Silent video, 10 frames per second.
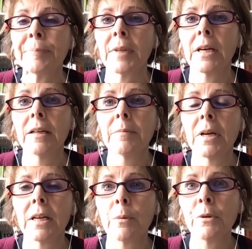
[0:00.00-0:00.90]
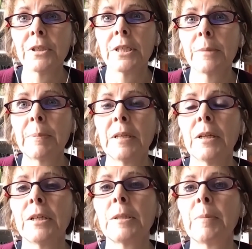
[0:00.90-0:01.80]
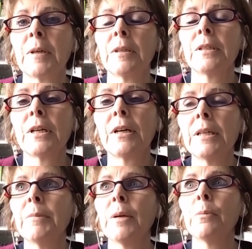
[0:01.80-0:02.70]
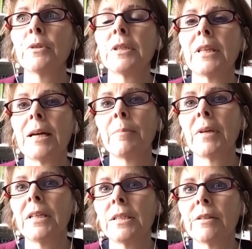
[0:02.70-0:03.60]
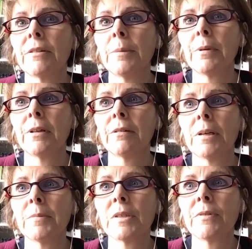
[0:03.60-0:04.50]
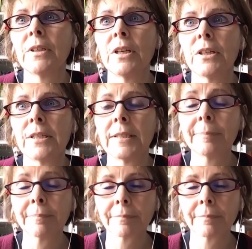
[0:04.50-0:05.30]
and I wanted to be a nurse, but at the time there wasn't that many degree programs for nursing.